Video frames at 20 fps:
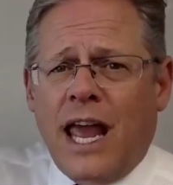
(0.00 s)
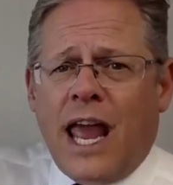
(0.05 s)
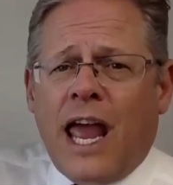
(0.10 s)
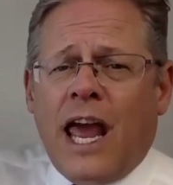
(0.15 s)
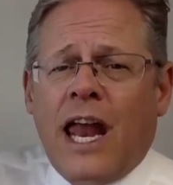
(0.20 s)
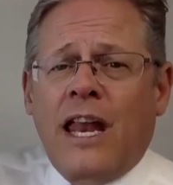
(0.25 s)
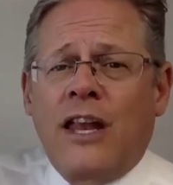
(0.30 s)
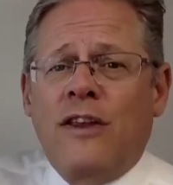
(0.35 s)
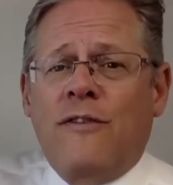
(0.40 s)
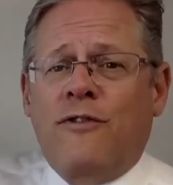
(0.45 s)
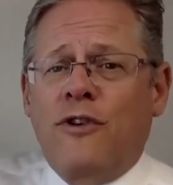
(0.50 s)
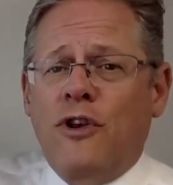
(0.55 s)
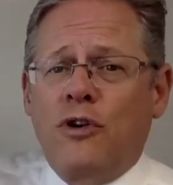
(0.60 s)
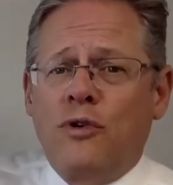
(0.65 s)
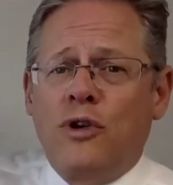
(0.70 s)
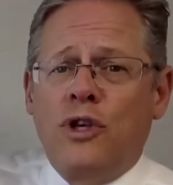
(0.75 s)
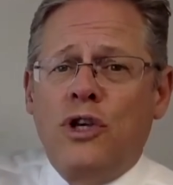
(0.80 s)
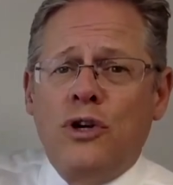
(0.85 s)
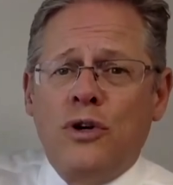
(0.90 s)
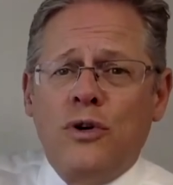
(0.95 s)
And if you
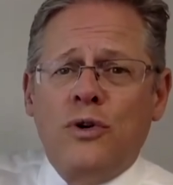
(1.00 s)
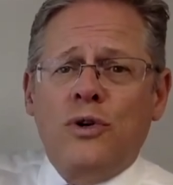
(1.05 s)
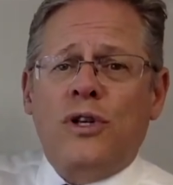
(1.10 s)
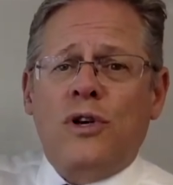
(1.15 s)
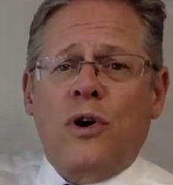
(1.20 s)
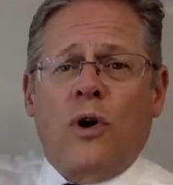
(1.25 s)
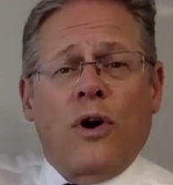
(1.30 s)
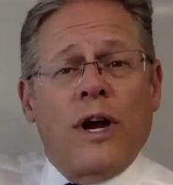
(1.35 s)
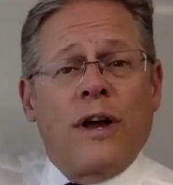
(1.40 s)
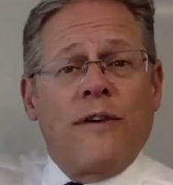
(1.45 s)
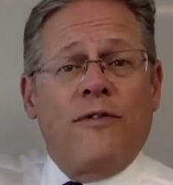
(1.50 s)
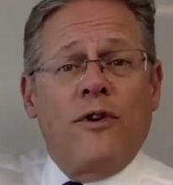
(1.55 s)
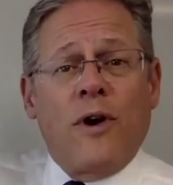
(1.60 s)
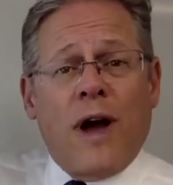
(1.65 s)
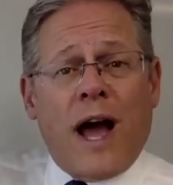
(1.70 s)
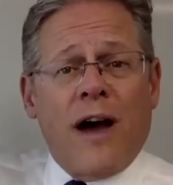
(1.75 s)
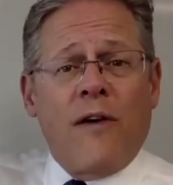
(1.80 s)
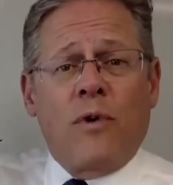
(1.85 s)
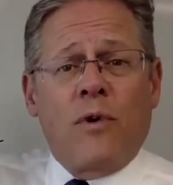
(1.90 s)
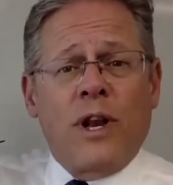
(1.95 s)
use, or if you
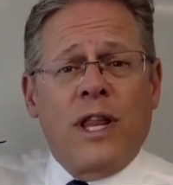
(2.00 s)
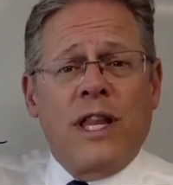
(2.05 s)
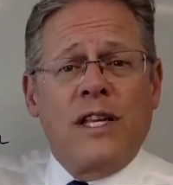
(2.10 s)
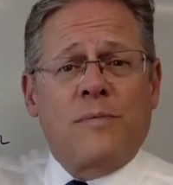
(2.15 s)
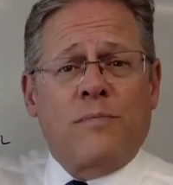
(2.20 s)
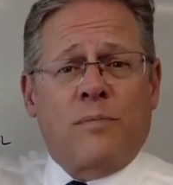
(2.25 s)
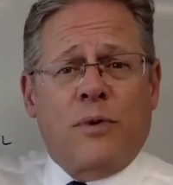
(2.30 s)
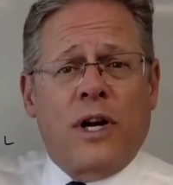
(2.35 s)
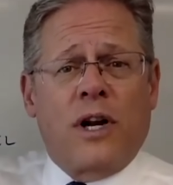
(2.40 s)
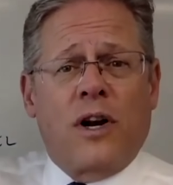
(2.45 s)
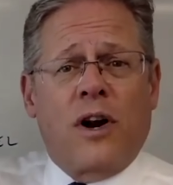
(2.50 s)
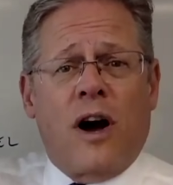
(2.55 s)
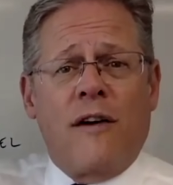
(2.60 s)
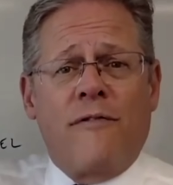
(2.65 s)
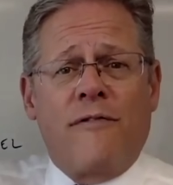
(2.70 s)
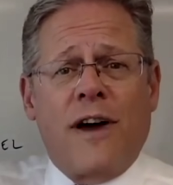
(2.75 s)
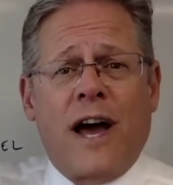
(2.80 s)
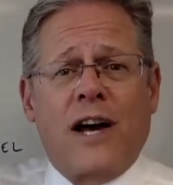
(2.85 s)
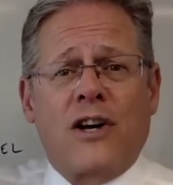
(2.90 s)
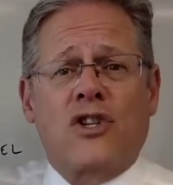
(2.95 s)
have one of these printed
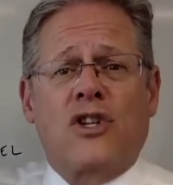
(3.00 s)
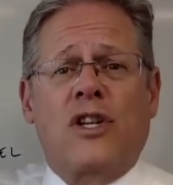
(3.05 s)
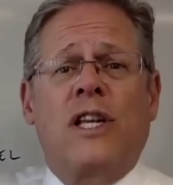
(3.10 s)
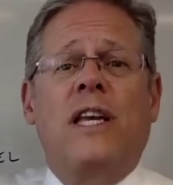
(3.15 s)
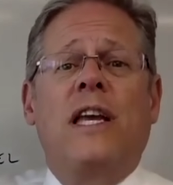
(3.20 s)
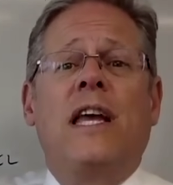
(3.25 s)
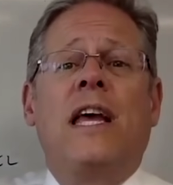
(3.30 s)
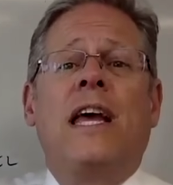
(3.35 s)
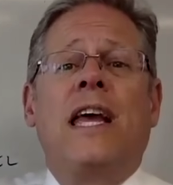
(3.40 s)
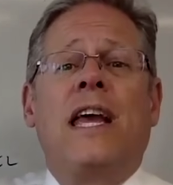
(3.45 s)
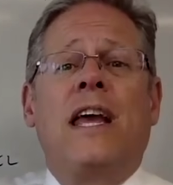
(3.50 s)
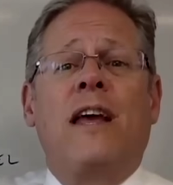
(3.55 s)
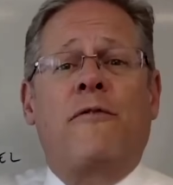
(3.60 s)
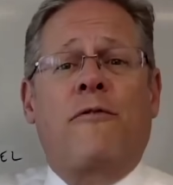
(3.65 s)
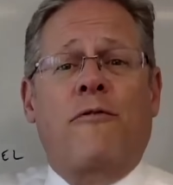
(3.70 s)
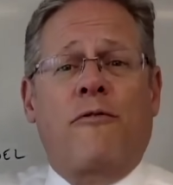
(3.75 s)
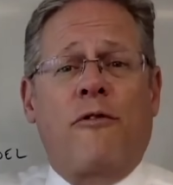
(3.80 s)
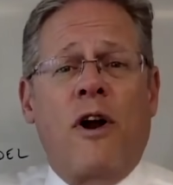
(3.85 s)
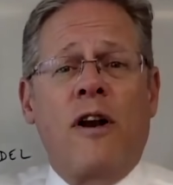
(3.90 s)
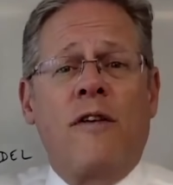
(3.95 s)
off actually in
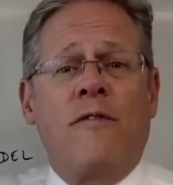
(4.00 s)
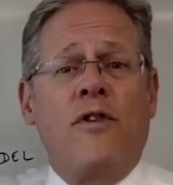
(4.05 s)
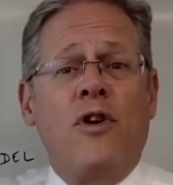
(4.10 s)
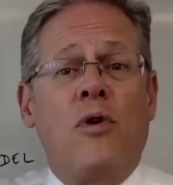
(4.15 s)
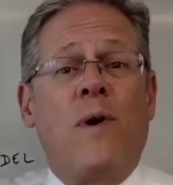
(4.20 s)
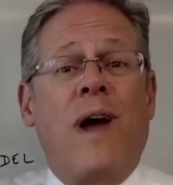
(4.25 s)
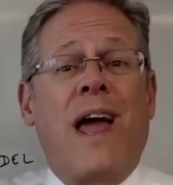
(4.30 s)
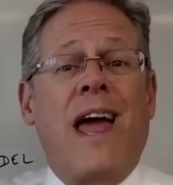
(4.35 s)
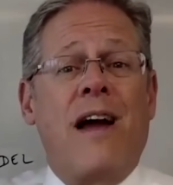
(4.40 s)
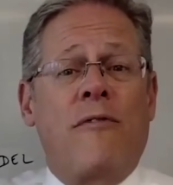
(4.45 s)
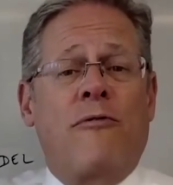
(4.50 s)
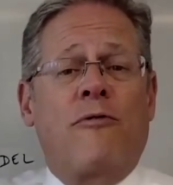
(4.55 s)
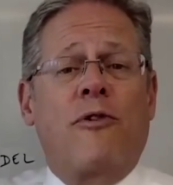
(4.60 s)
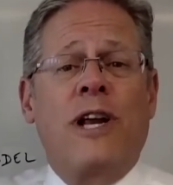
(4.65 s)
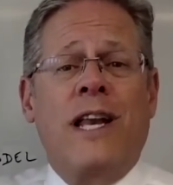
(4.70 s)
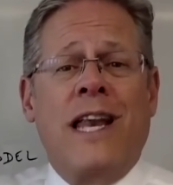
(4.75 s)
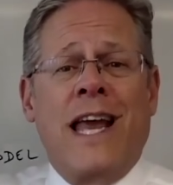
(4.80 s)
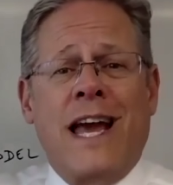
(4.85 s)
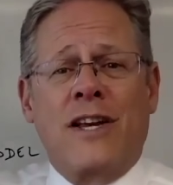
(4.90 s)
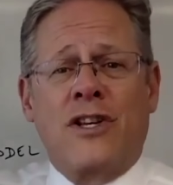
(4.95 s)
front of you
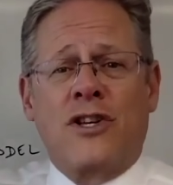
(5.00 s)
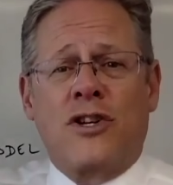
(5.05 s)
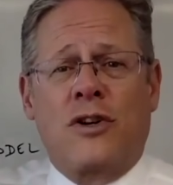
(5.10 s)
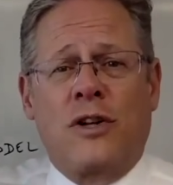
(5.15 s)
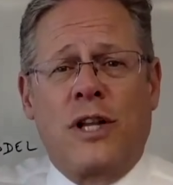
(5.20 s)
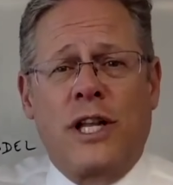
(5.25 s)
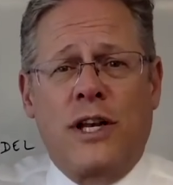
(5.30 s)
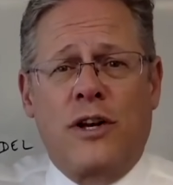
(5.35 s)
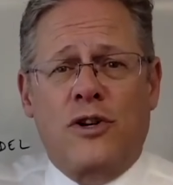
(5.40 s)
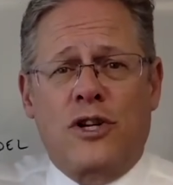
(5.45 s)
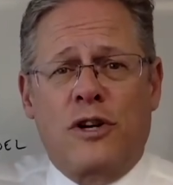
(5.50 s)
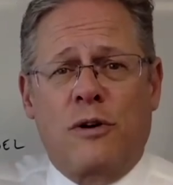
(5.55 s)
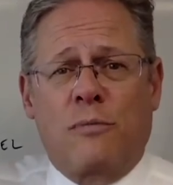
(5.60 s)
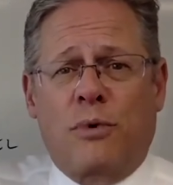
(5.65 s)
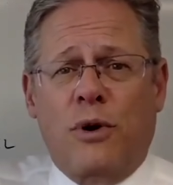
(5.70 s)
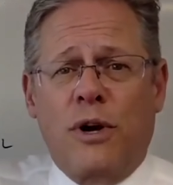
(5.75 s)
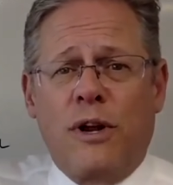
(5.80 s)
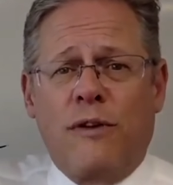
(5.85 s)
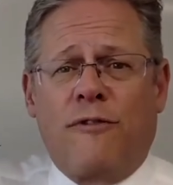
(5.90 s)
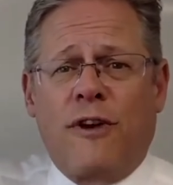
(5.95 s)
every National Leadership
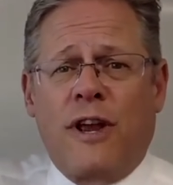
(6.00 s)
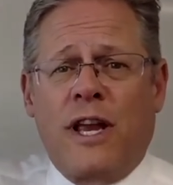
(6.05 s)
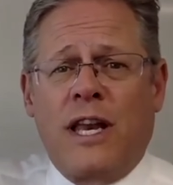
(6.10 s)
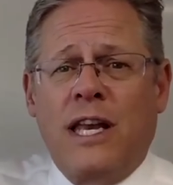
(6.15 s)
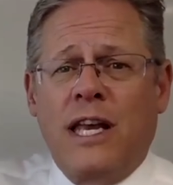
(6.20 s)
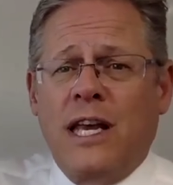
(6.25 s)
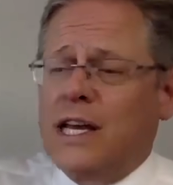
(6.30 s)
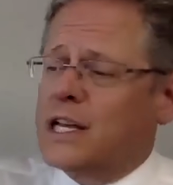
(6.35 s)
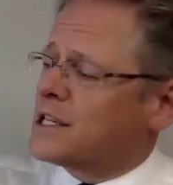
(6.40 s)
Briefing,